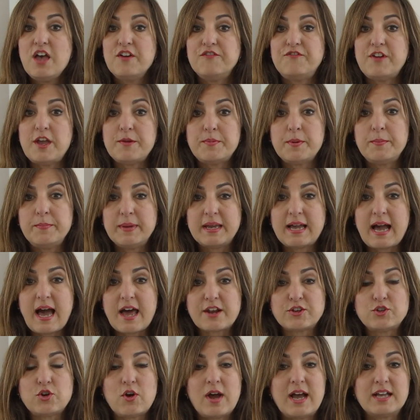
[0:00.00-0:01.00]
Fabian
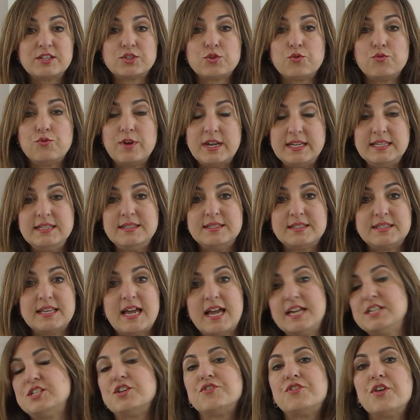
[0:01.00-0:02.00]
Picardo has already said